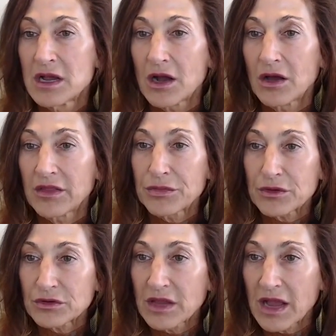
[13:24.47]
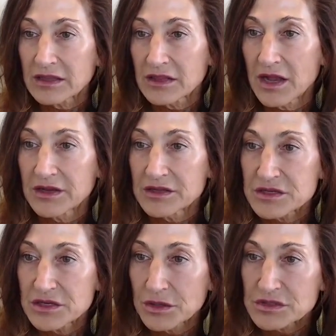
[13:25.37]
That third guideline is,
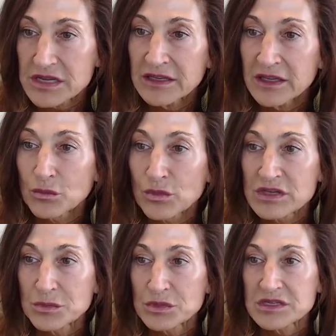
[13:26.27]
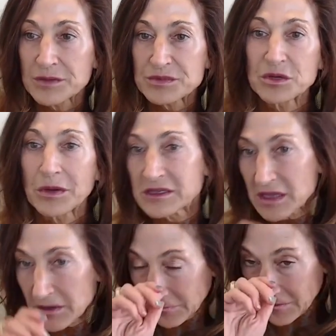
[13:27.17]
taking reasonable steps to
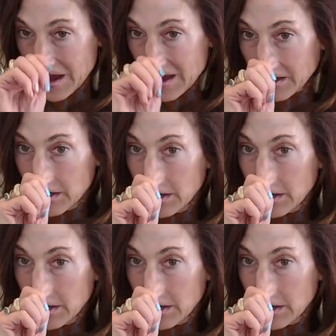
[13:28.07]
identify